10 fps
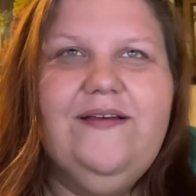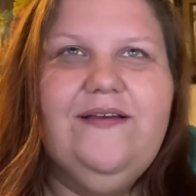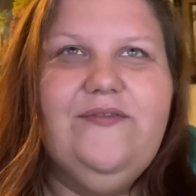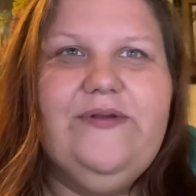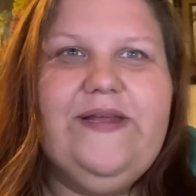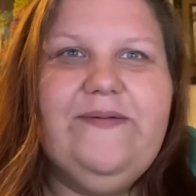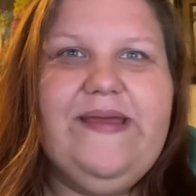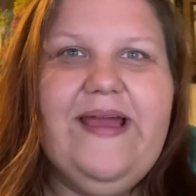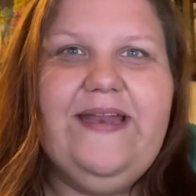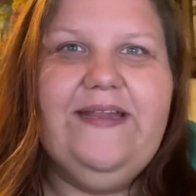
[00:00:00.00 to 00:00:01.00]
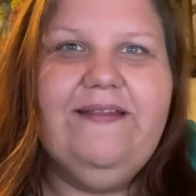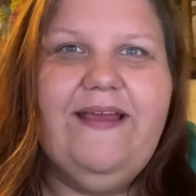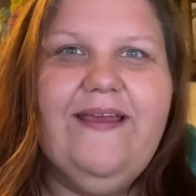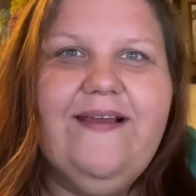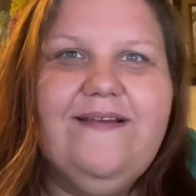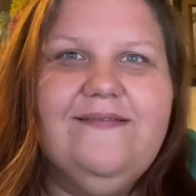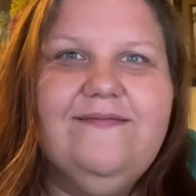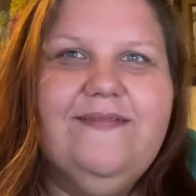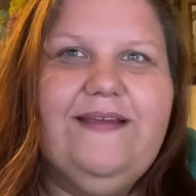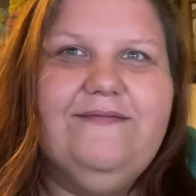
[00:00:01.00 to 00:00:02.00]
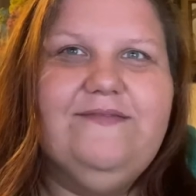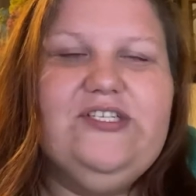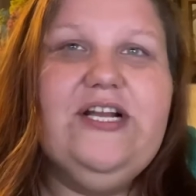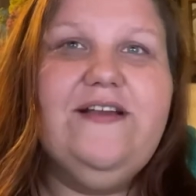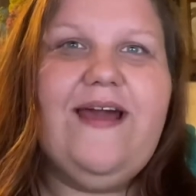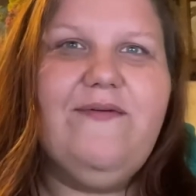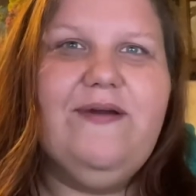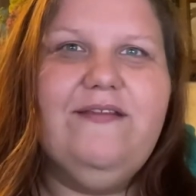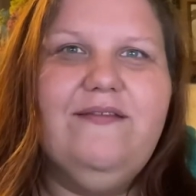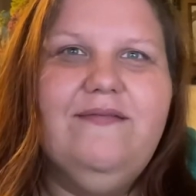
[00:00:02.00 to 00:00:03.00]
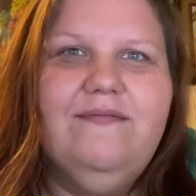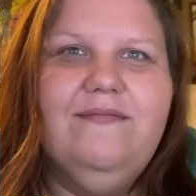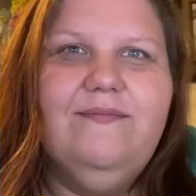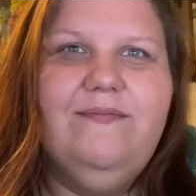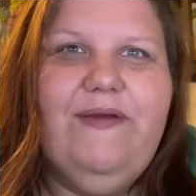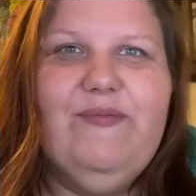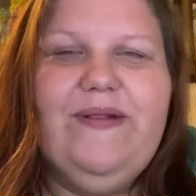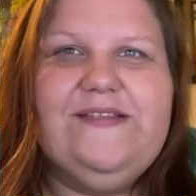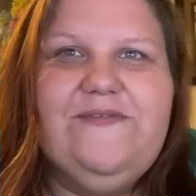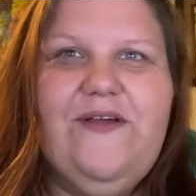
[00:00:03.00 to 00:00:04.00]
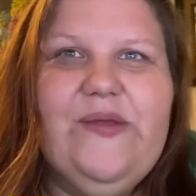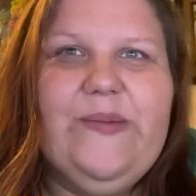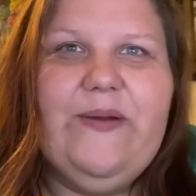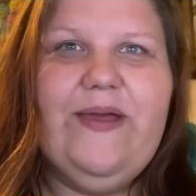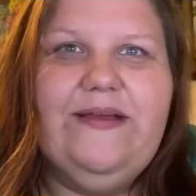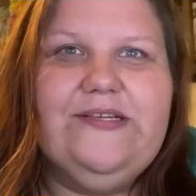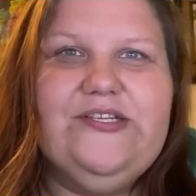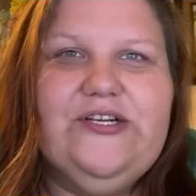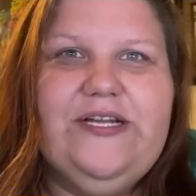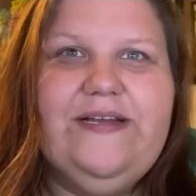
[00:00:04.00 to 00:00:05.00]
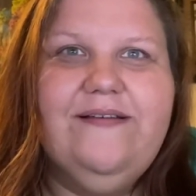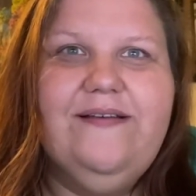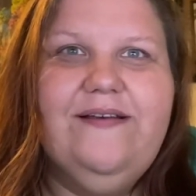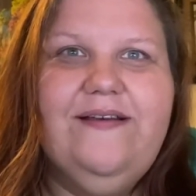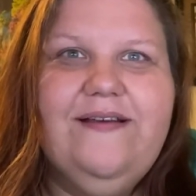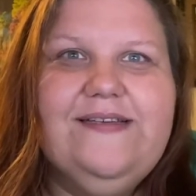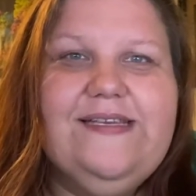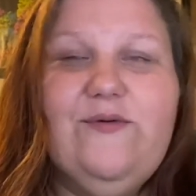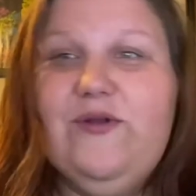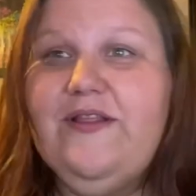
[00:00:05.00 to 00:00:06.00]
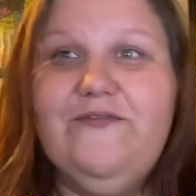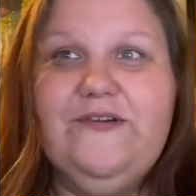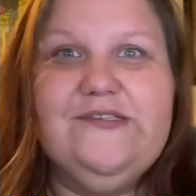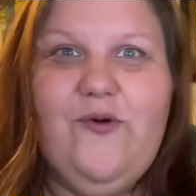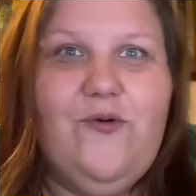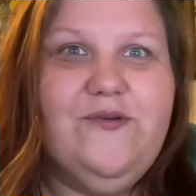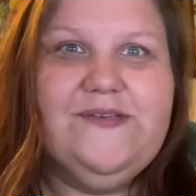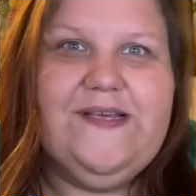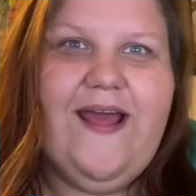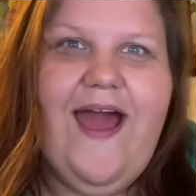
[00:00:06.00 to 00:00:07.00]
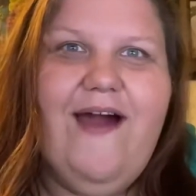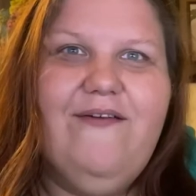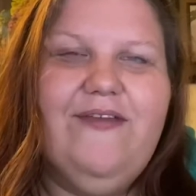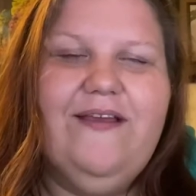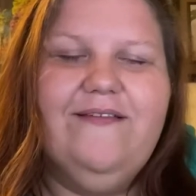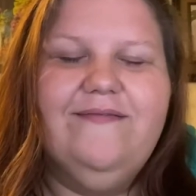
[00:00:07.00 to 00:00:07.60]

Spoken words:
3-day weekend and like share that with everybody that's following my weight loss journey, because like one of the first goals that I have, like,